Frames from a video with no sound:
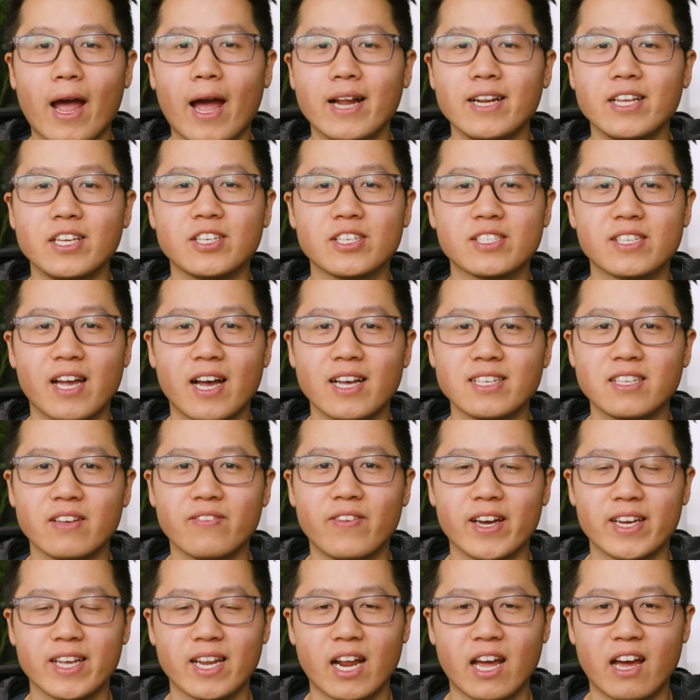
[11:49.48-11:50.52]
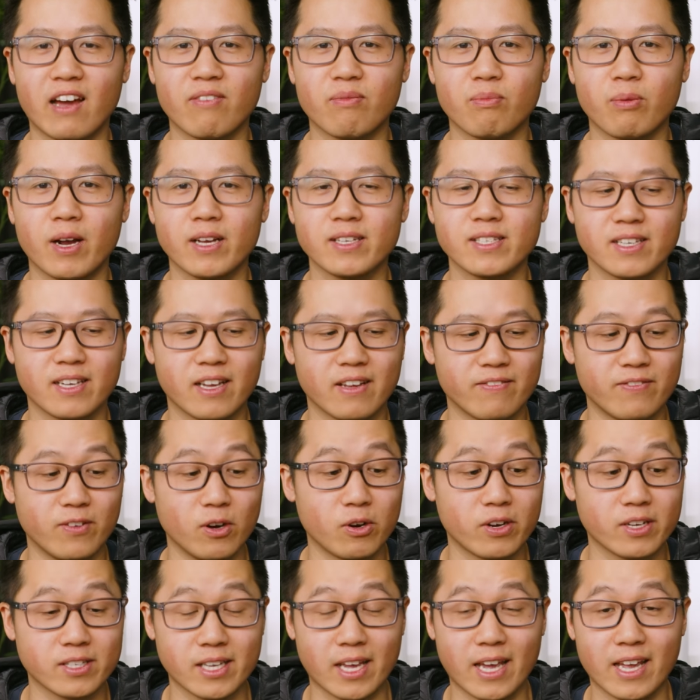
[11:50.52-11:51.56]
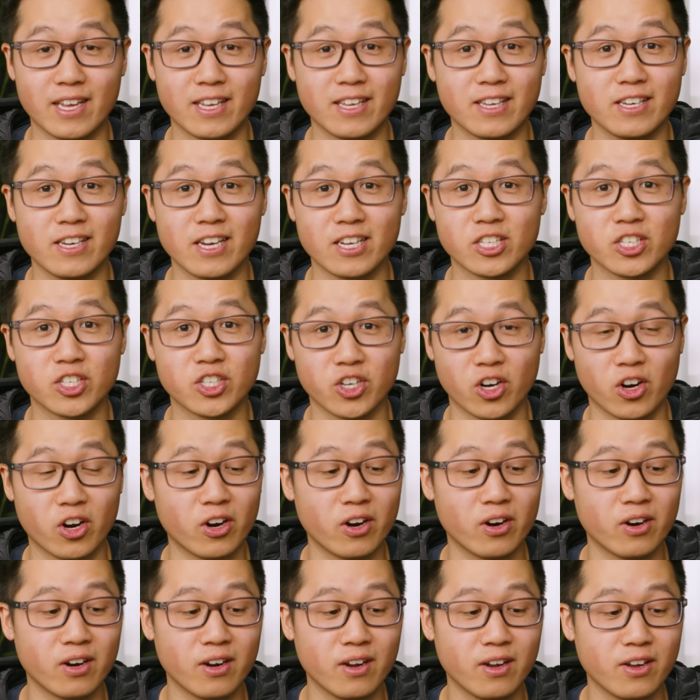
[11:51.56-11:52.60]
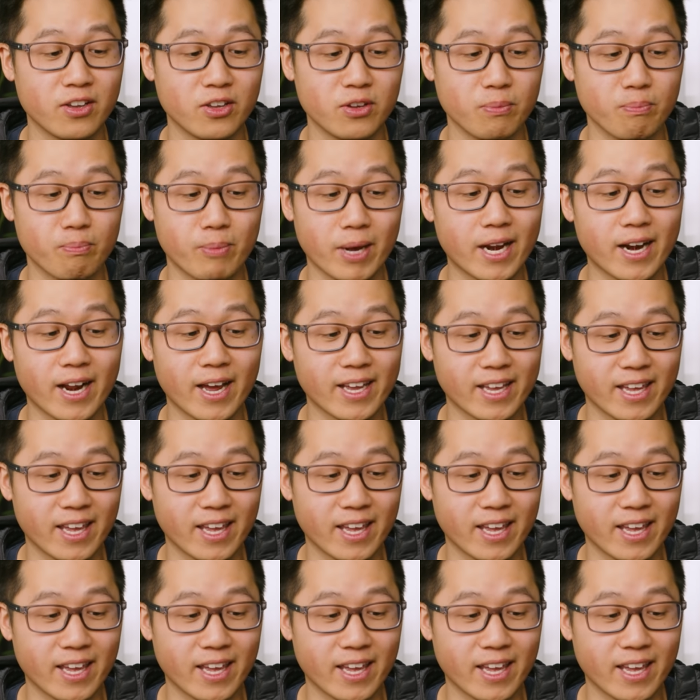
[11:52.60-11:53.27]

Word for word: Andy just asked if I can half press and get focus, and yeah, sure, you bet I